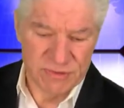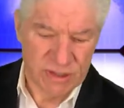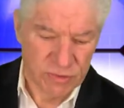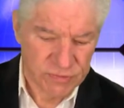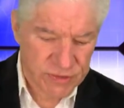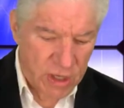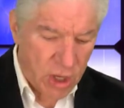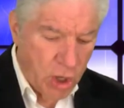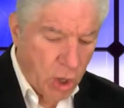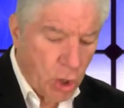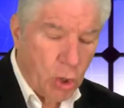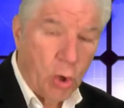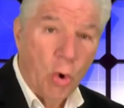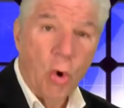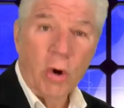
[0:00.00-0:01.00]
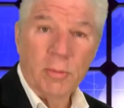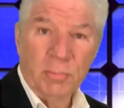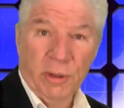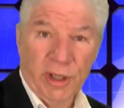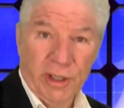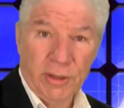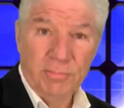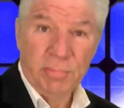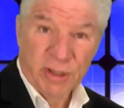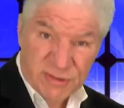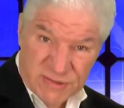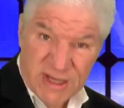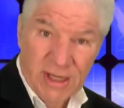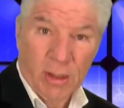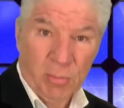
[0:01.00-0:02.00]
cells. Cord blood,
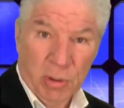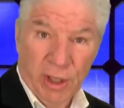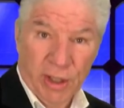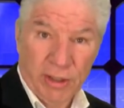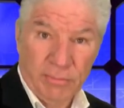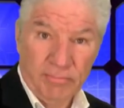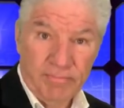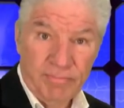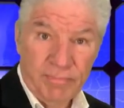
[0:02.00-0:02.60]
placental blood,